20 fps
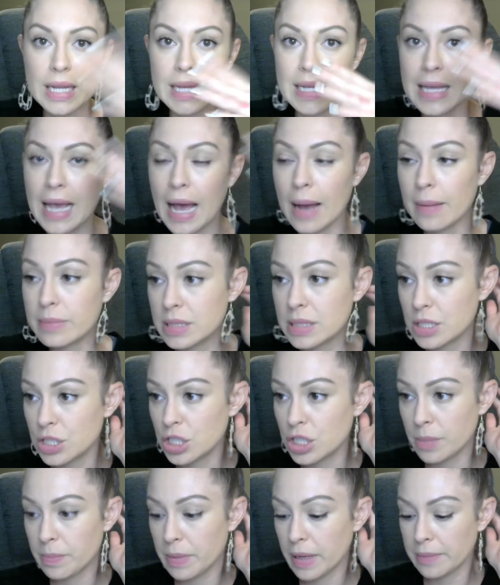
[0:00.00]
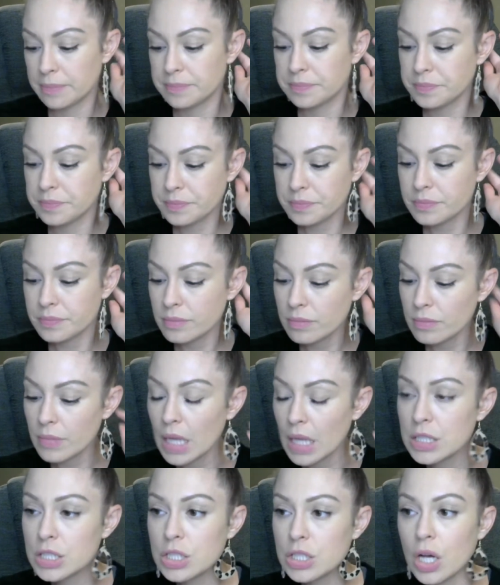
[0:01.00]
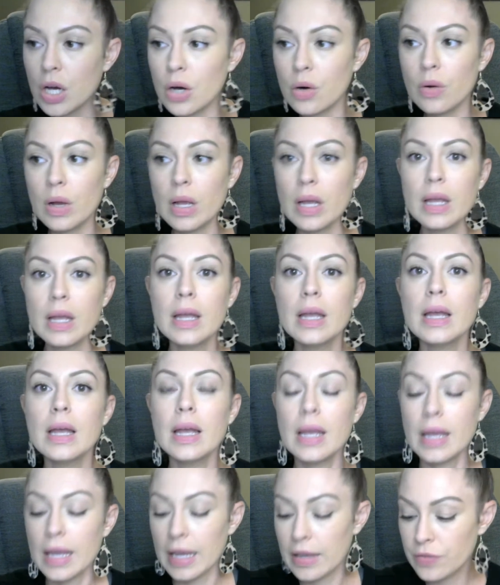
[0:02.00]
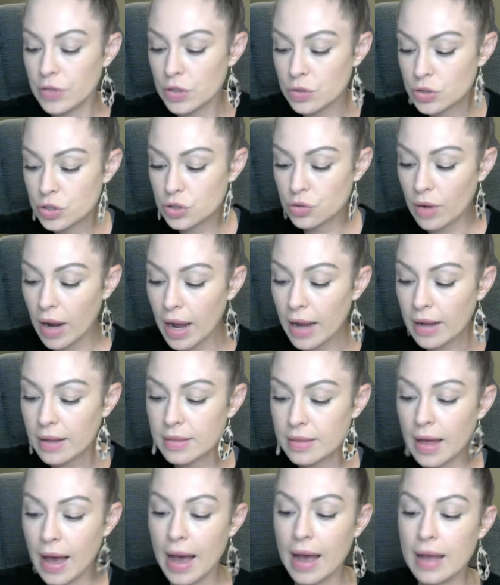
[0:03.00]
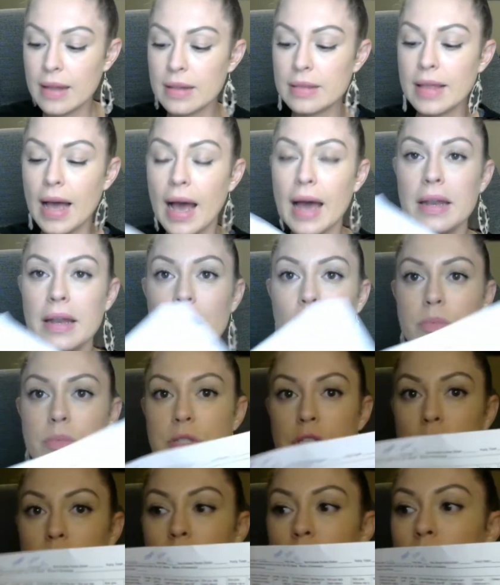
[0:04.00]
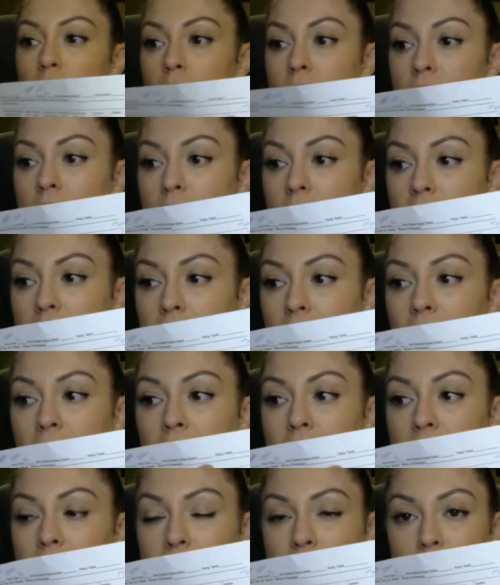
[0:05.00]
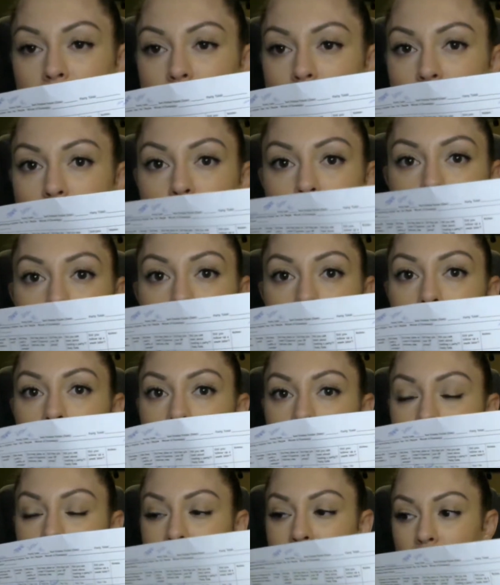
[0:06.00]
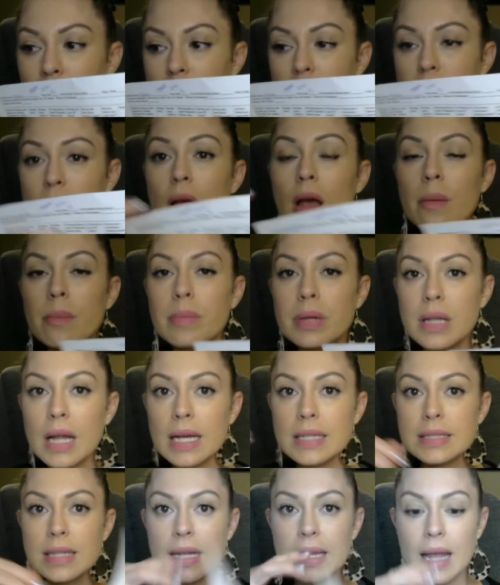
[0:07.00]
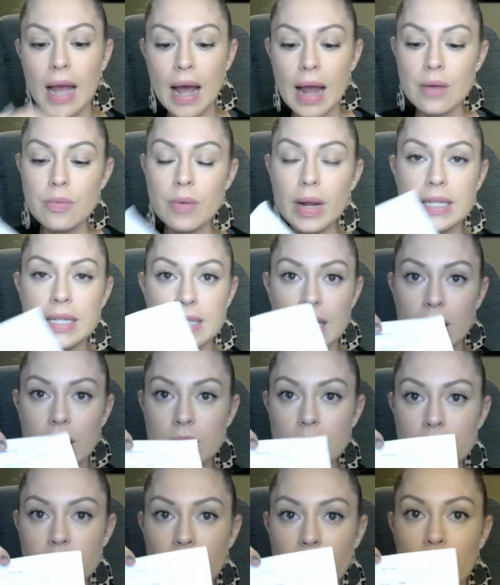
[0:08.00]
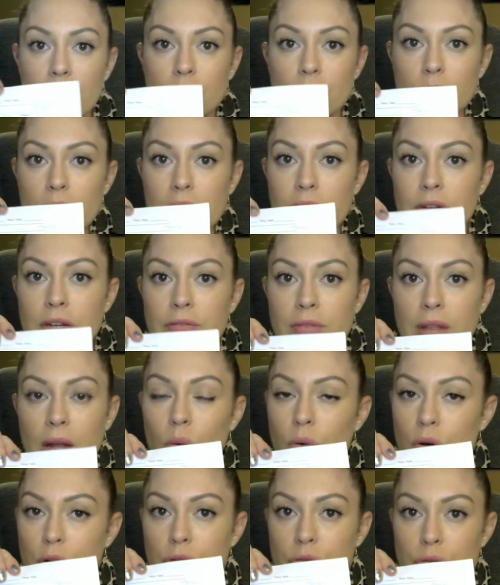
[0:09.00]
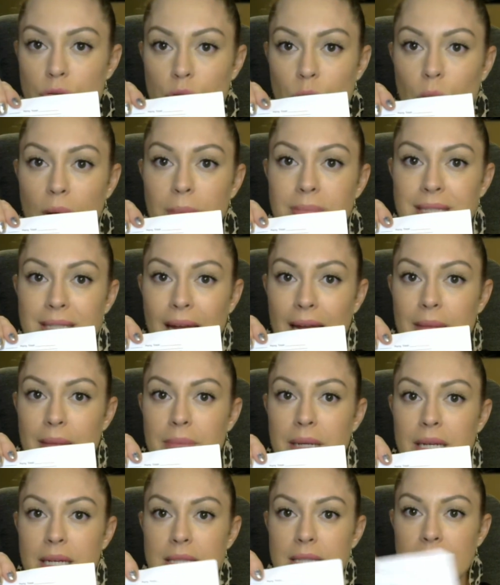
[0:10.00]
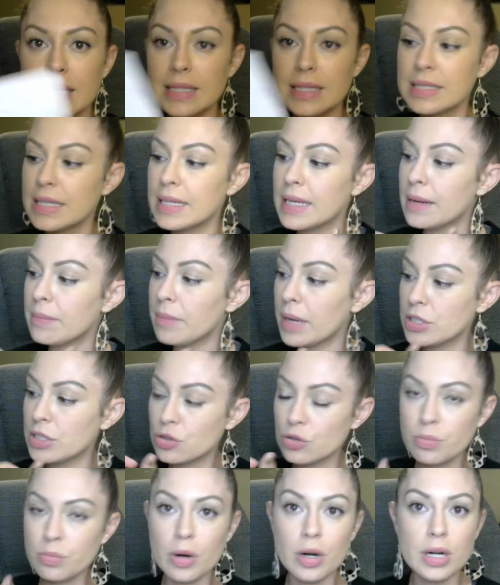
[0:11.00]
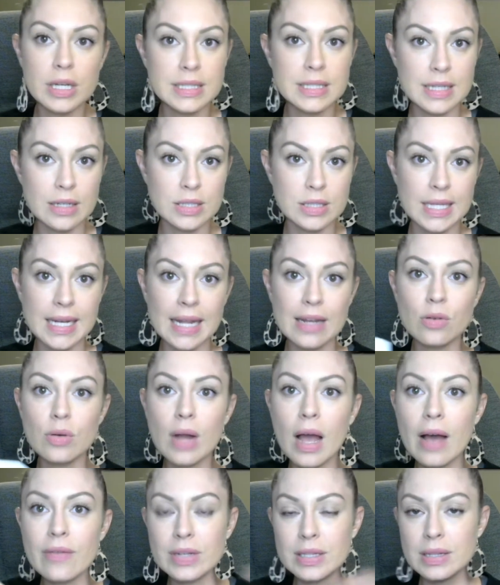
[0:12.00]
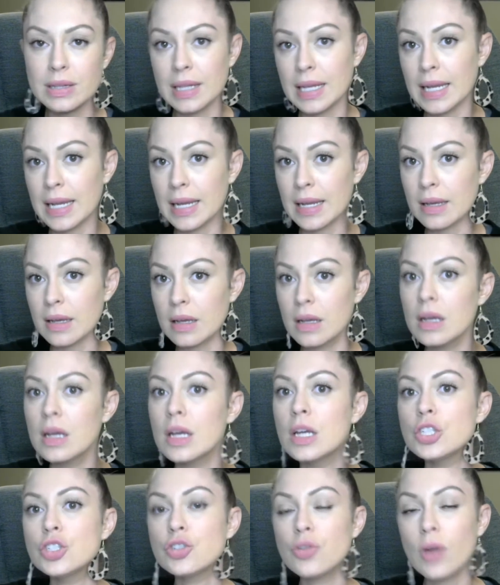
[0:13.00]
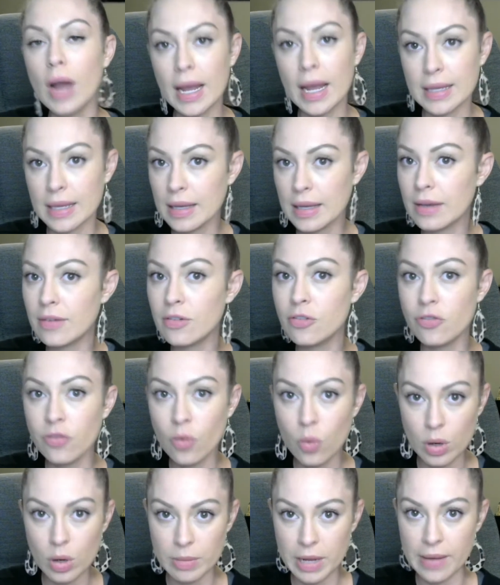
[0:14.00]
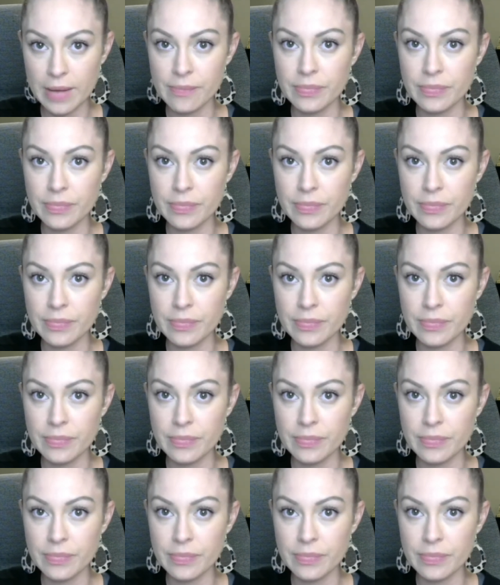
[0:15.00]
gaps in shipping. So if you track that, that helps you get like your true party sales. Plus, like I write down the value even if they order through the website because I need to get my true party sales and I don't have a link tracking it for me.